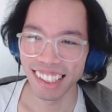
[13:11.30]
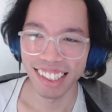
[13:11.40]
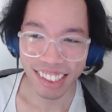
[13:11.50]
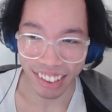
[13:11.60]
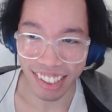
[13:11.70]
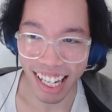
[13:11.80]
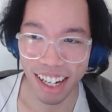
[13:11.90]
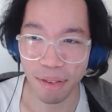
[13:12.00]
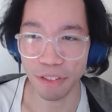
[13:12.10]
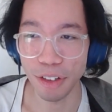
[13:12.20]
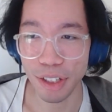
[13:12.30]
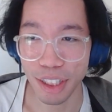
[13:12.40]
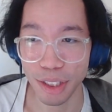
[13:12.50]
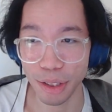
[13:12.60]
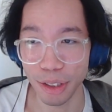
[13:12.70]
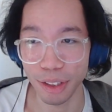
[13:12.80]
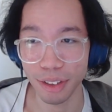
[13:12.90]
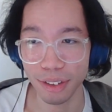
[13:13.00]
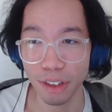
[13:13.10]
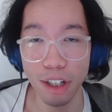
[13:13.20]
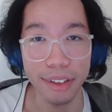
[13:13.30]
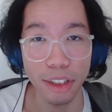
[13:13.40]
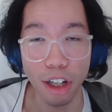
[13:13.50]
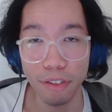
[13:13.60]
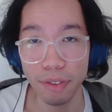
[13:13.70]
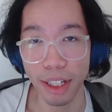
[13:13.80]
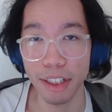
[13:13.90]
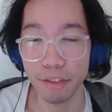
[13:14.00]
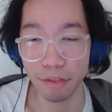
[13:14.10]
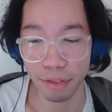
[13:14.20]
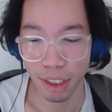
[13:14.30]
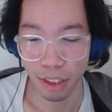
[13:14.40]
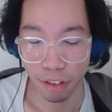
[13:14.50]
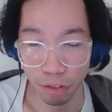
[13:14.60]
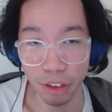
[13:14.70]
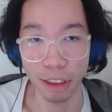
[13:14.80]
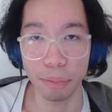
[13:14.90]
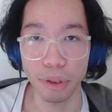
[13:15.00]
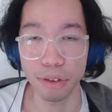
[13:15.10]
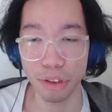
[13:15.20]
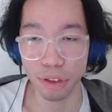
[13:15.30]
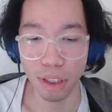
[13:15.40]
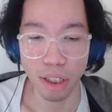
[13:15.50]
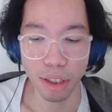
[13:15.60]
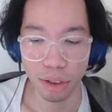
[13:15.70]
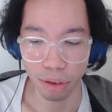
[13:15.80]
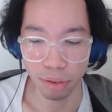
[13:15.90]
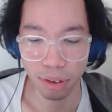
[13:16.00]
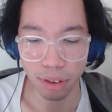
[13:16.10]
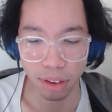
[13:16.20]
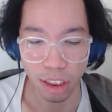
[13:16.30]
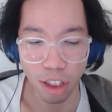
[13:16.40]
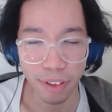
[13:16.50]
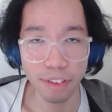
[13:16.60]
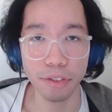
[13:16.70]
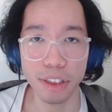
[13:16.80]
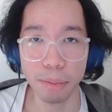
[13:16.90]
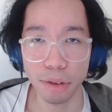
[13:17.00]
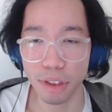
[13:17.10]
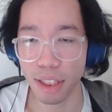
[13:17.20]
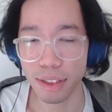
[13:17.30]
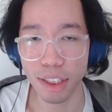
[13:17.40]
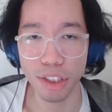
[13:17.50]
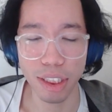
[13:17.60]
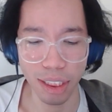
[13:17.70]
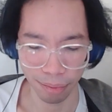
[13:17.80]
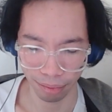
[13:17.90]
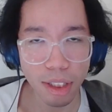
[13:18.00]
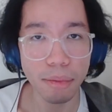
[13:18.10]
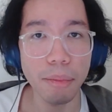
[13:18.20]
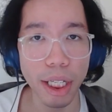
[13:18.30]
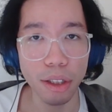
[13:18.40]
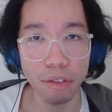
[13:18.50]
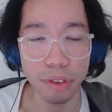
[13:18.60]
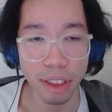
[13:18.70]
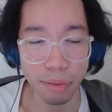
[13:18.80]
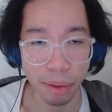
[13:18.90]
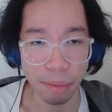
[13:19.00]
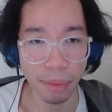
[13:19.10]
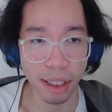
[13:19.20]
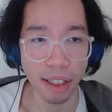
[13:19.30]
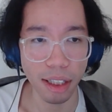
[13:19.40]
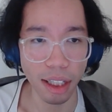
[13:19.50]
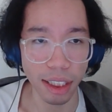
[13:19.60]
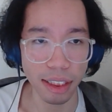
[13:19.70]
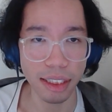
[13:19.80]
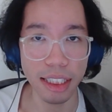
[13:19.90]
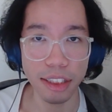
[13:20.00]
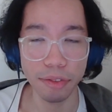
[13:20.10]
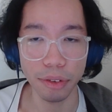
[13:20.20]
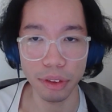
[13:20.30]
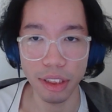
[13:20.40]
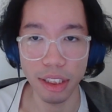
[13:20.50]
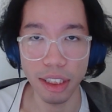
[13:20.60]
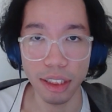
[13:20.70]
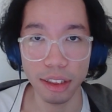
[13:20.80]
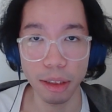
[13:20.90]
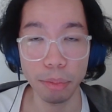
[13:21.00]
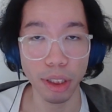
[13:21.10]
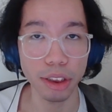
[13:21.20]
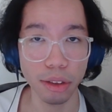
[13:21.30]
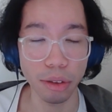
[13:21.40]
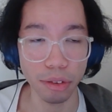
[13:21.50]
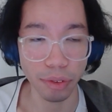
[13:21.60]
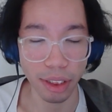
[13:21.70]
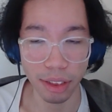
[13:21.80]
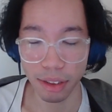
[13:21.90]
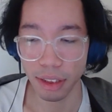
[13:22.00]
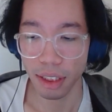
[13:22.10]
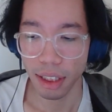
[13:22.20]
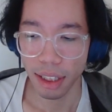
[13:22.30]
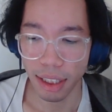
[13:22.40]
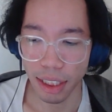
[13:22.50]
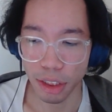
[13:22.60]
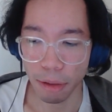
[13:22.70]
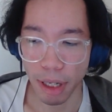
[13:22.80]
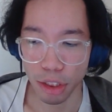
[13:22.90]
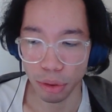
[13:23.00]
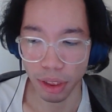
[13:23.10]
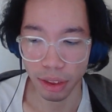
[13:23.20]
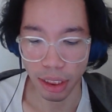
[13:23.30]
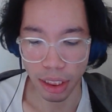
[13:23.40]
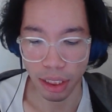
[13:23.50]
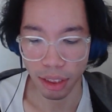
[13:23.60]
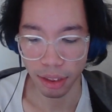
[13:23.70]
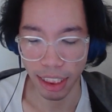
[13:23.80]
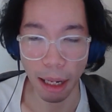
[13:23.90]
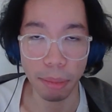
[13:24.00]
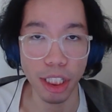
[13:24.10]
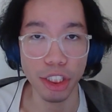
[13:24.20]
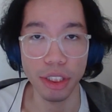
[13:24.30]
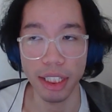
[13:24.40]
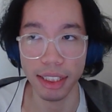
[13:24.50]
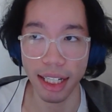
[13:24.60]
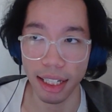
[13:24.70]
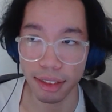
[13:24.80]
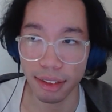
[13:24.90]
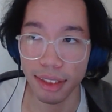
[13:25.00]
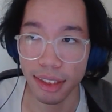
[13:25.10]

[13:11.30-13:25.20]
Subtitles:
So now my focus is on the offline first approach. So the offline first approach, essentially, my goal for this one, at least for the project goal for this, is to make sure that the application is as